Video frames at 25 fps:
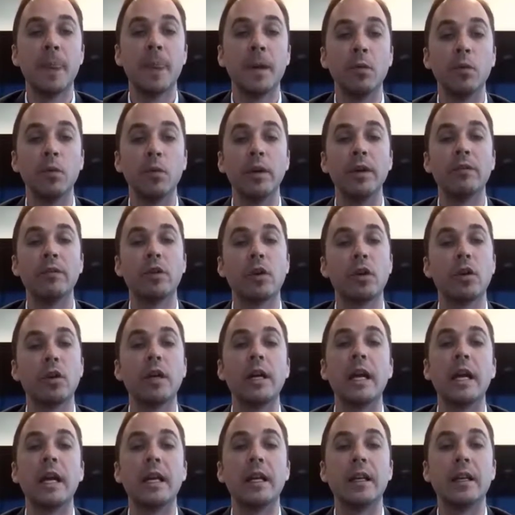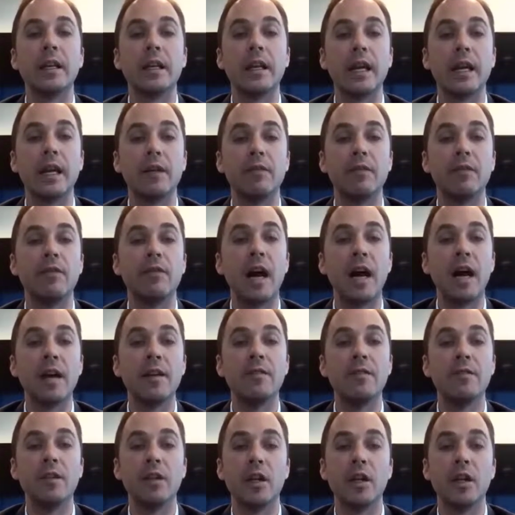we've created a
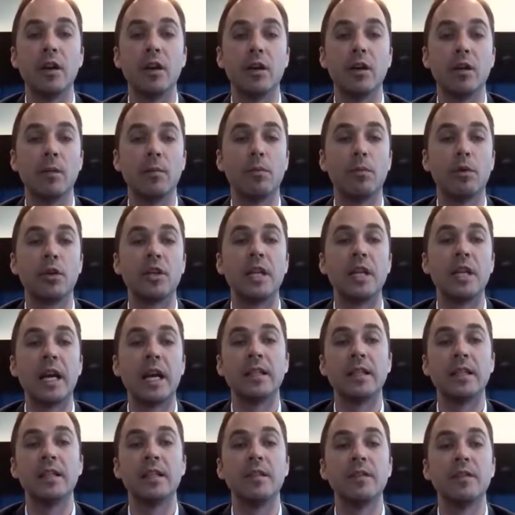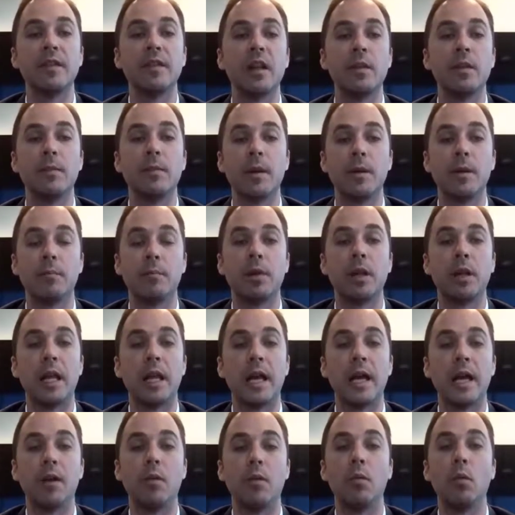5-year protected development
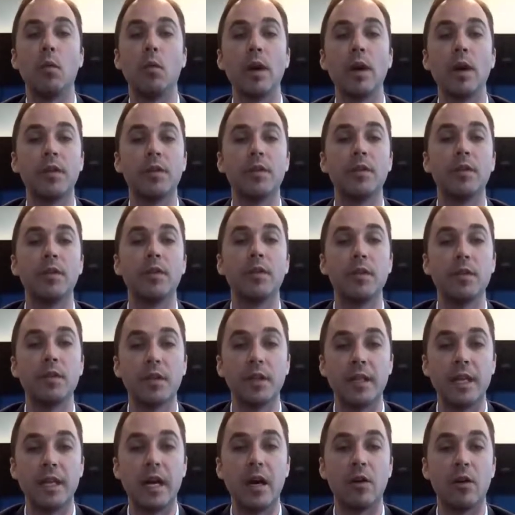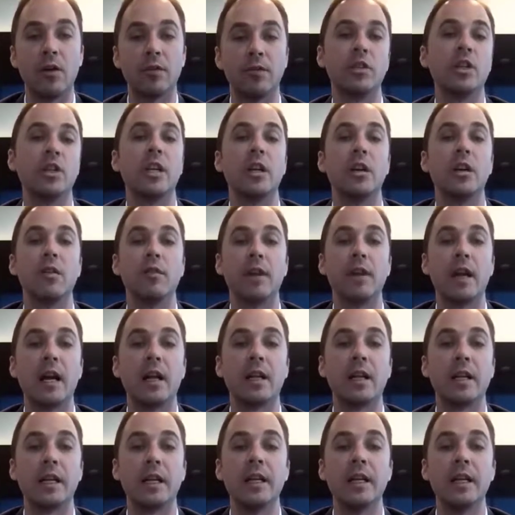plan with the town of Chino
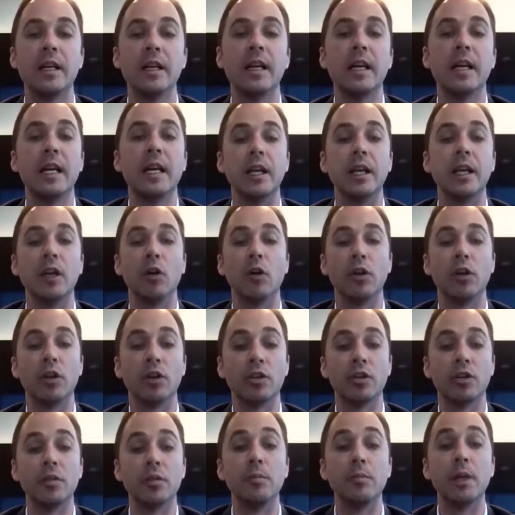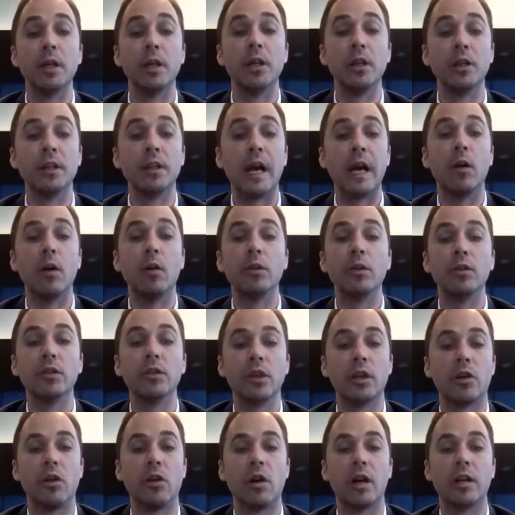Valley in order to build out
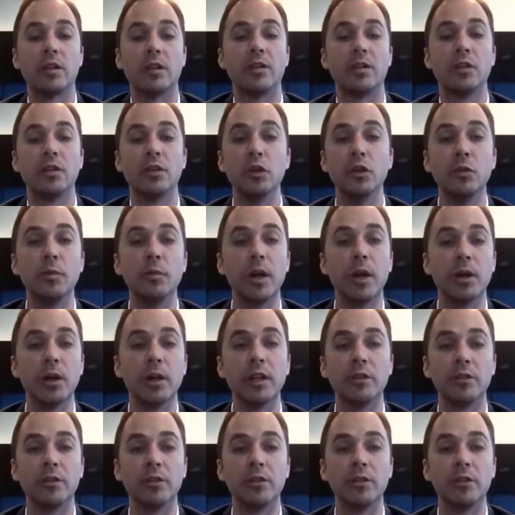across the 2 million